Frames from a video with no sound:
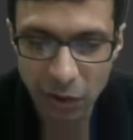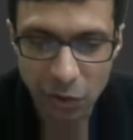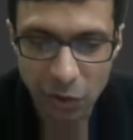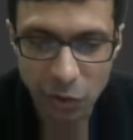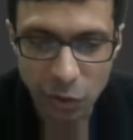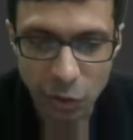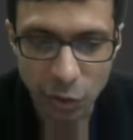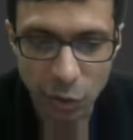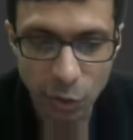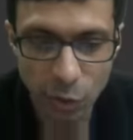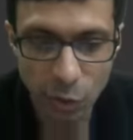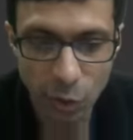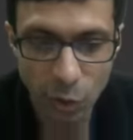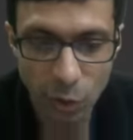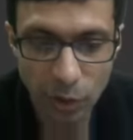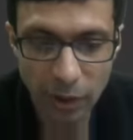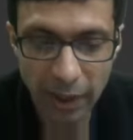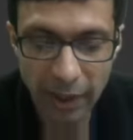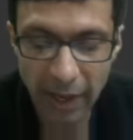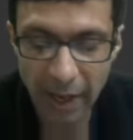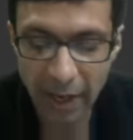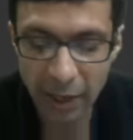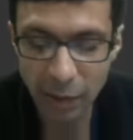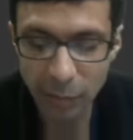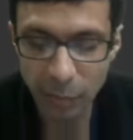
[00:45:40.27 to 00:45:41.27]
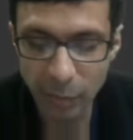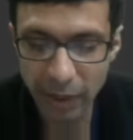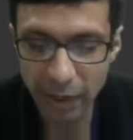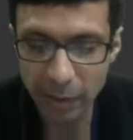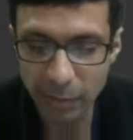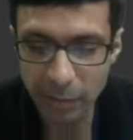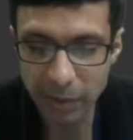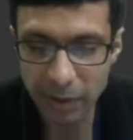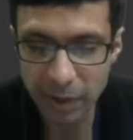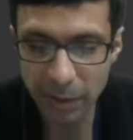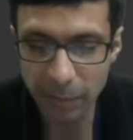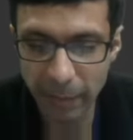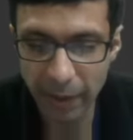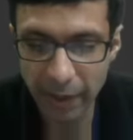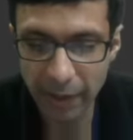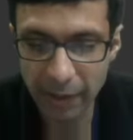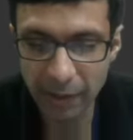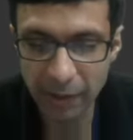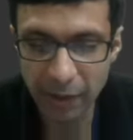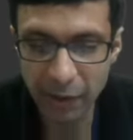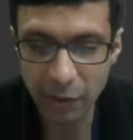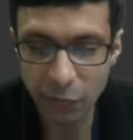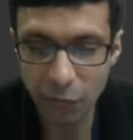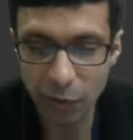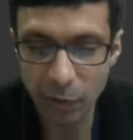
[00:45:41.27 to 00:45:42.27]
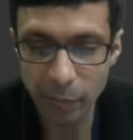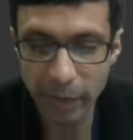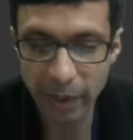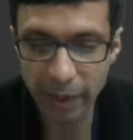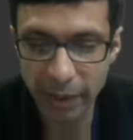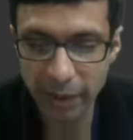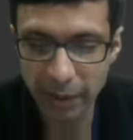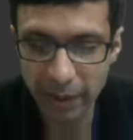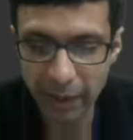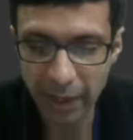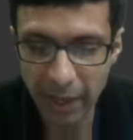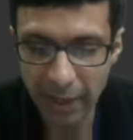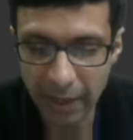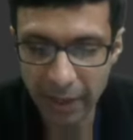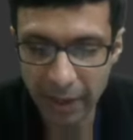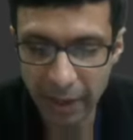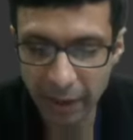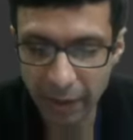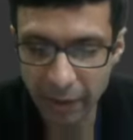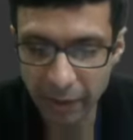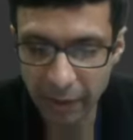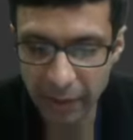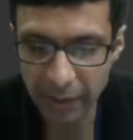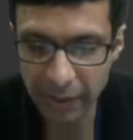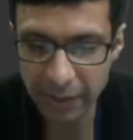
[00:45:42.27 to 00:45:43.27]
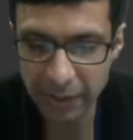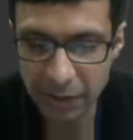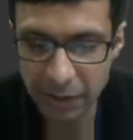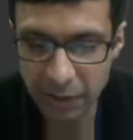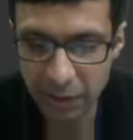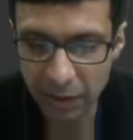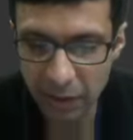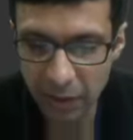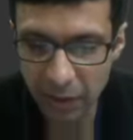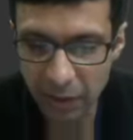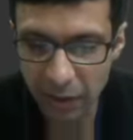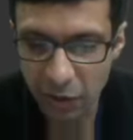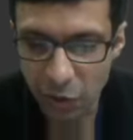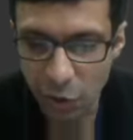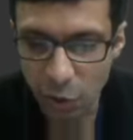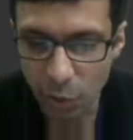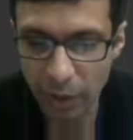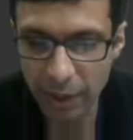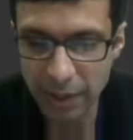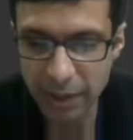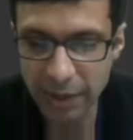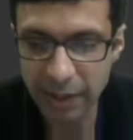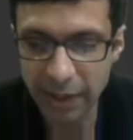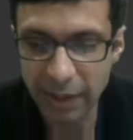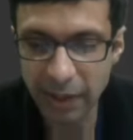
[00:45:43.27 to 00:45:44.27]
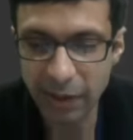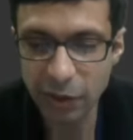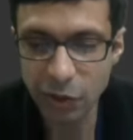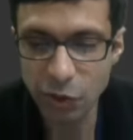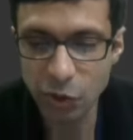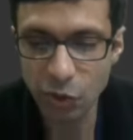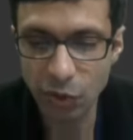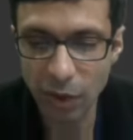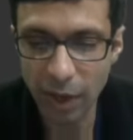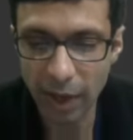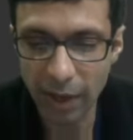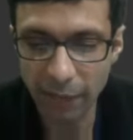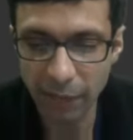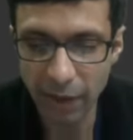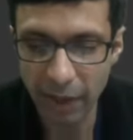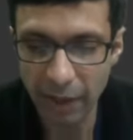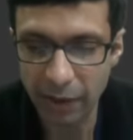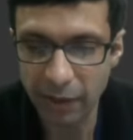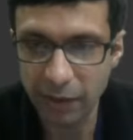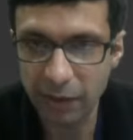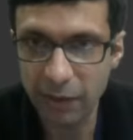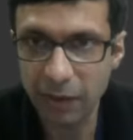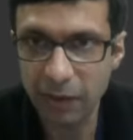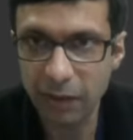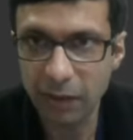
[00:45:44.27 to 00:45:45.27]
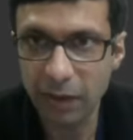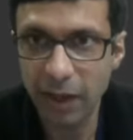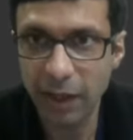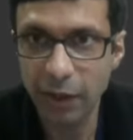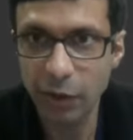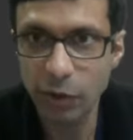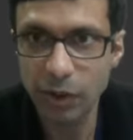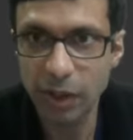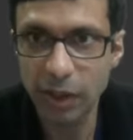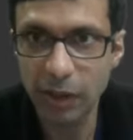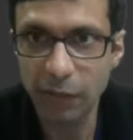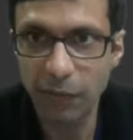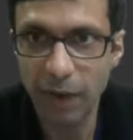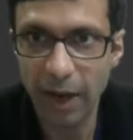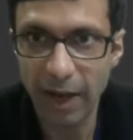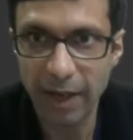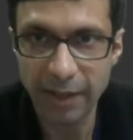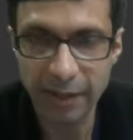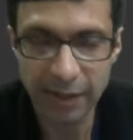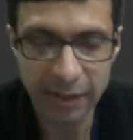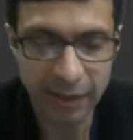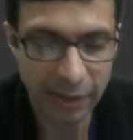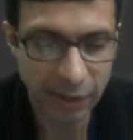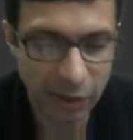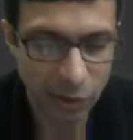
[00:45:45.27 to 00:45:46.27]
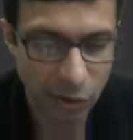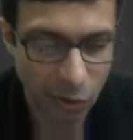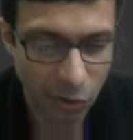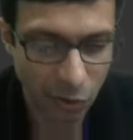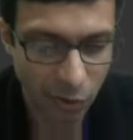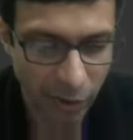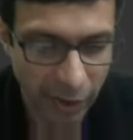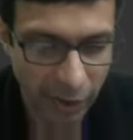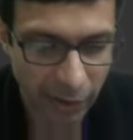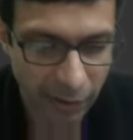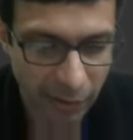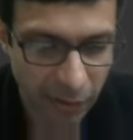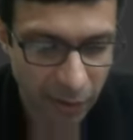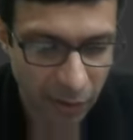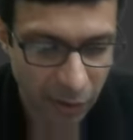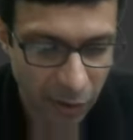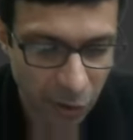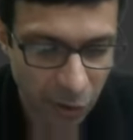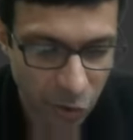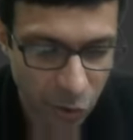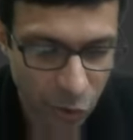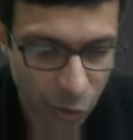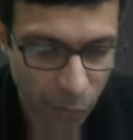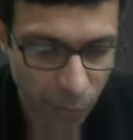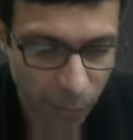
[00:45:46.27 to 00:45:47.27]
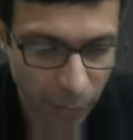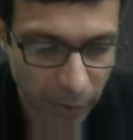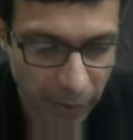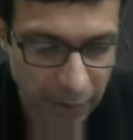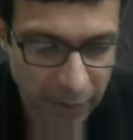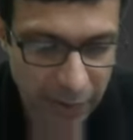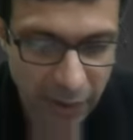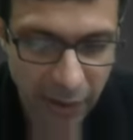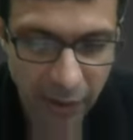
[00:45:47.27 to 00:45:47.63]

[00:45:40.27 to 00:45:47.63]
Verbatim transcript: So you know that aluminium is a metal. It will be in the cation list. You can see it is trivalent. Can you see valency is three? So please